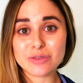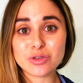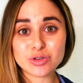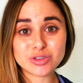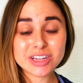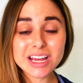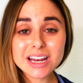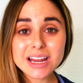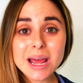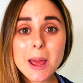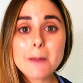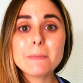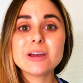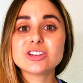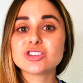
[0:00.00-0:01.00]
If you did,
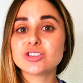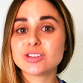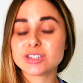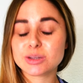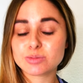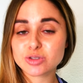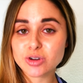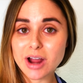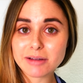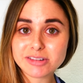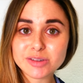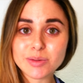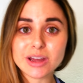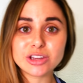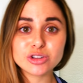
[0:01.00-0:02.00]
make sure you're subscribed
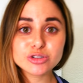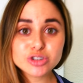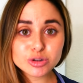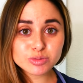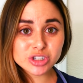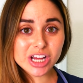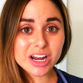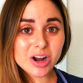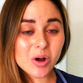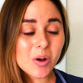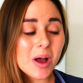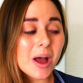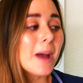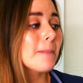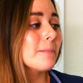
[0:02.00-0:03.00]
to my YouTube channel,